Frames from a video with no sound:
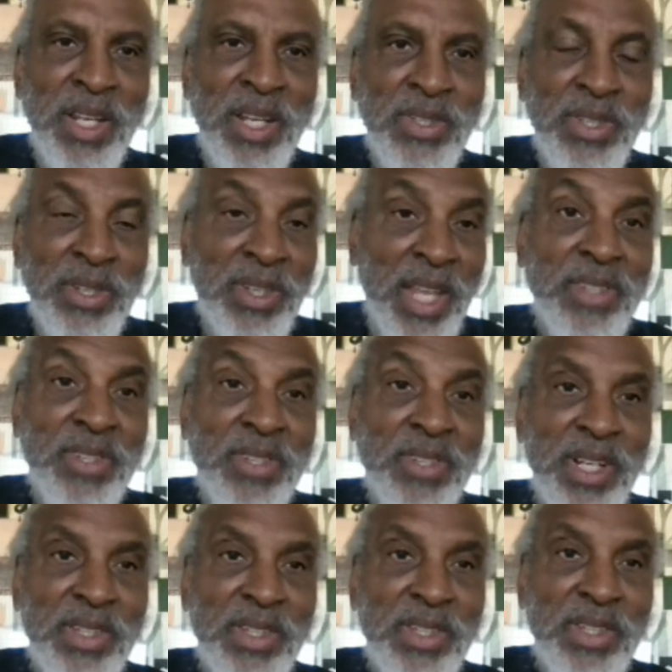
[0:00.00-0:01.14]
citizen. That's our
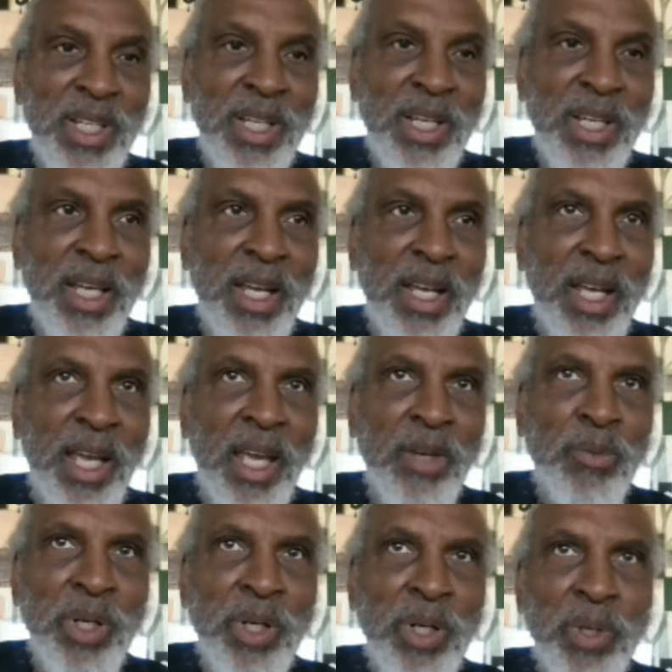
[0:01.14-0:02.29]
history.
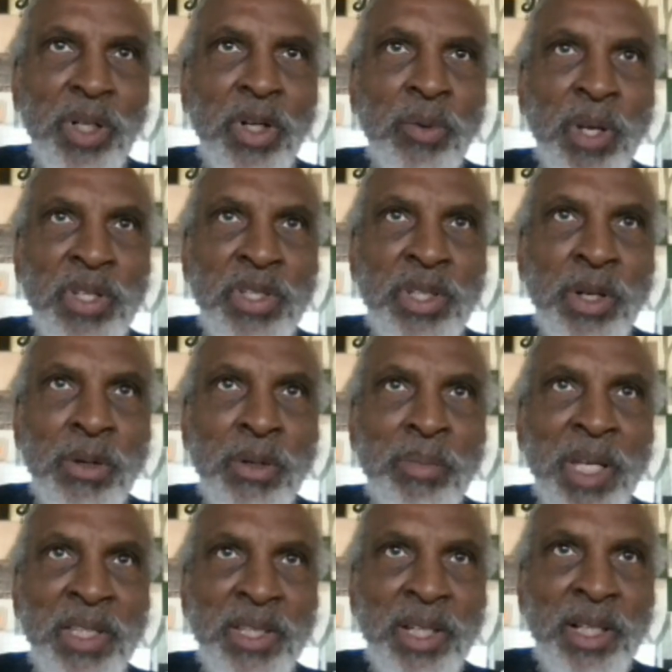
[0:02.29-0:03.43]
And what critical race theory
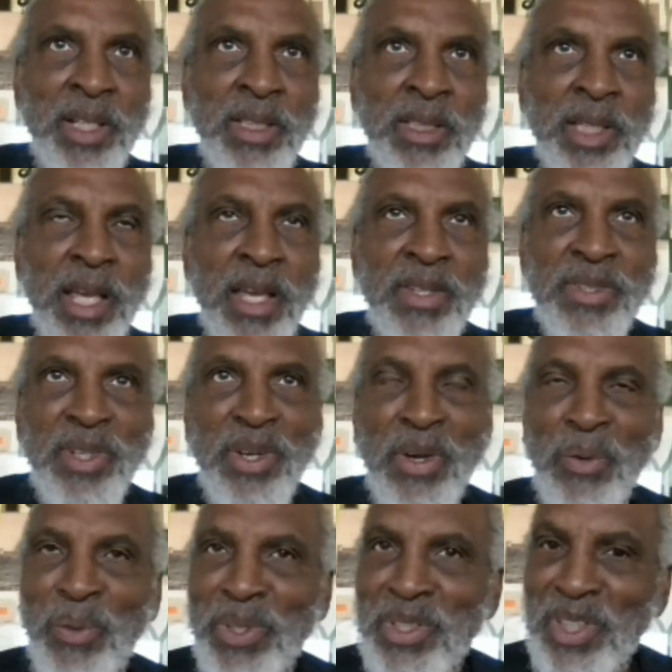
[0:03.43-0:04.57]
basically says,
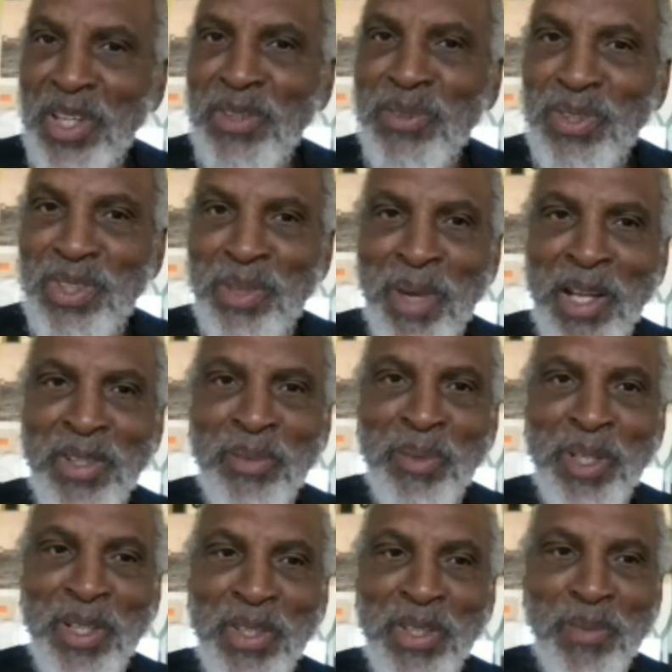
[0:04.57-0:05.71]
which is interesting, Michael,
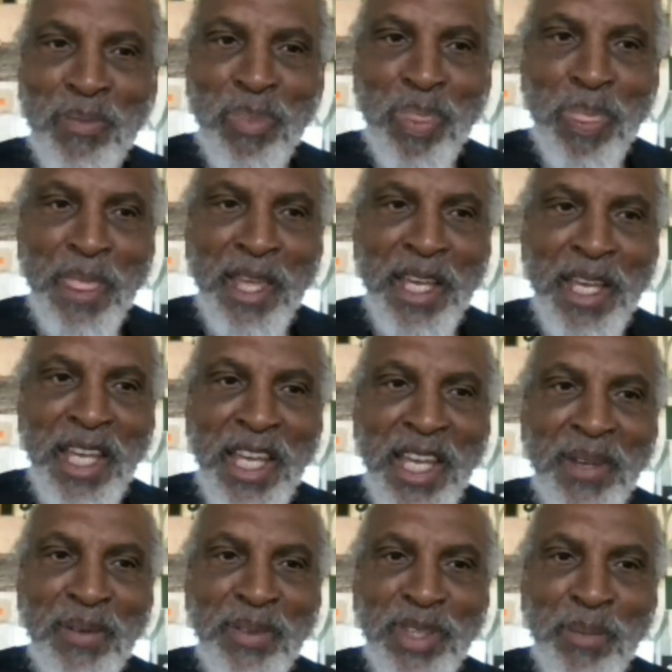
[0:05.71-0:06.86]
because
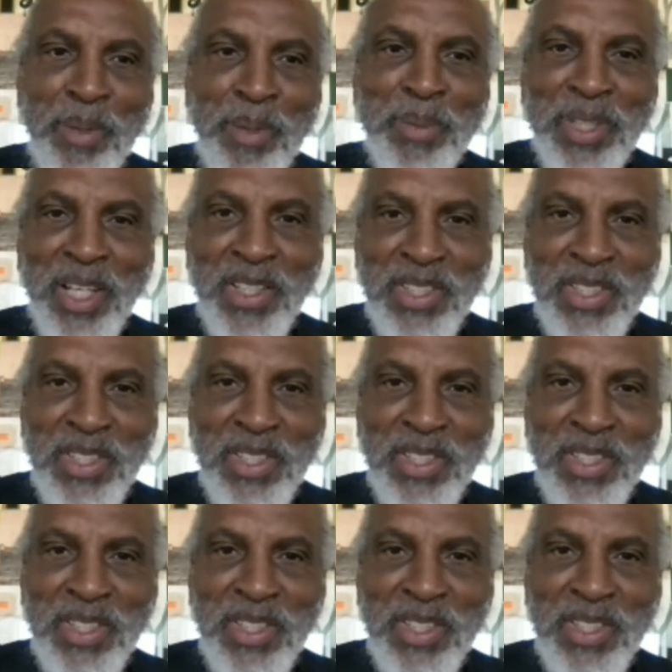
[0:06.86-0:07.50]
some people think it's